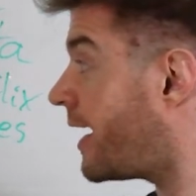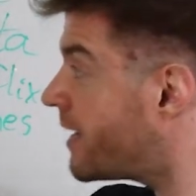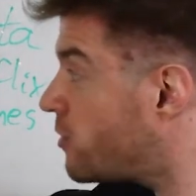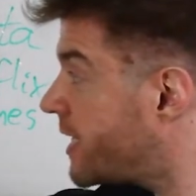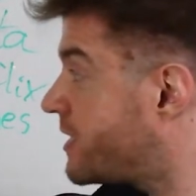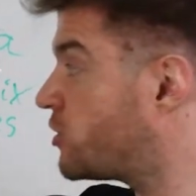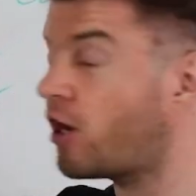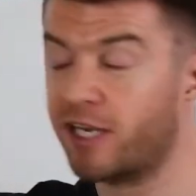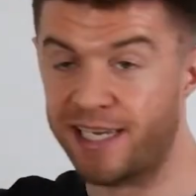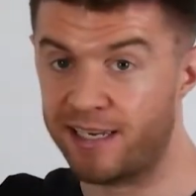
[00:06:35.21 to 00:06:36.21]
I don't like
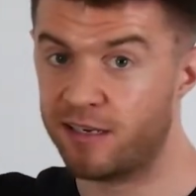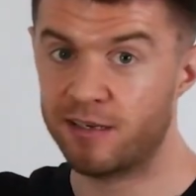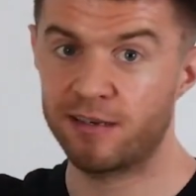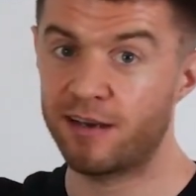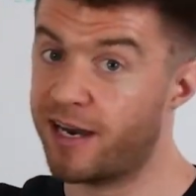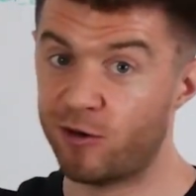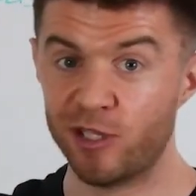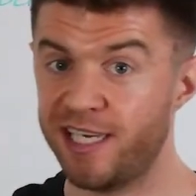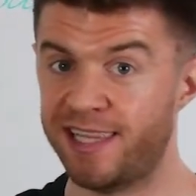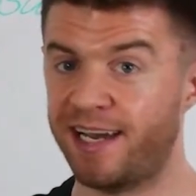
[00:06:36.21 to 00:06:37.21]
jogging. I don't
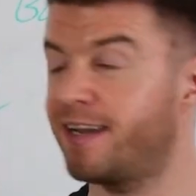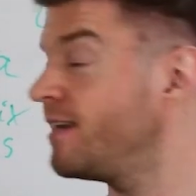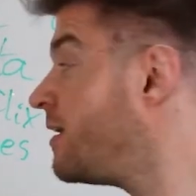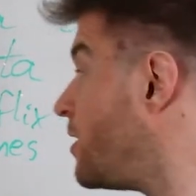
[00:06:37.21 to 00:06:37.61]
like that.